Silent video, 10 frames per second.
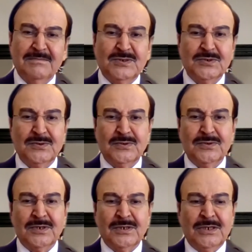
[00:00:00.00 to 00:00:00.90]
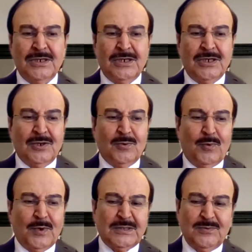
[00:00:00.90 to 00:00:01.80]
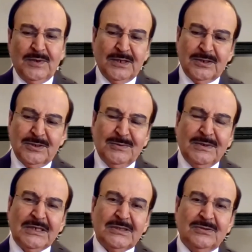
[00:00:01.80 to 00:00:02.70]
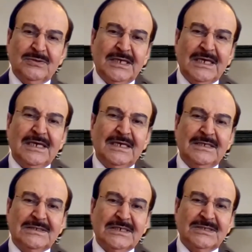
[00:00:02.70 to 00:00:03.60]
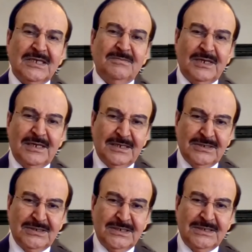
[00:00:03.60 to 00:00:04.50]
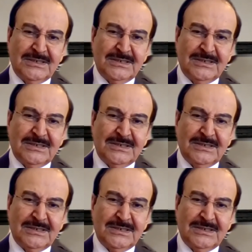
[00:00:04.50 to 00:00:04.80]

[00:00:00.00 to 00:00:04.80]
And I'm sure what we are doing today in sustainable energy,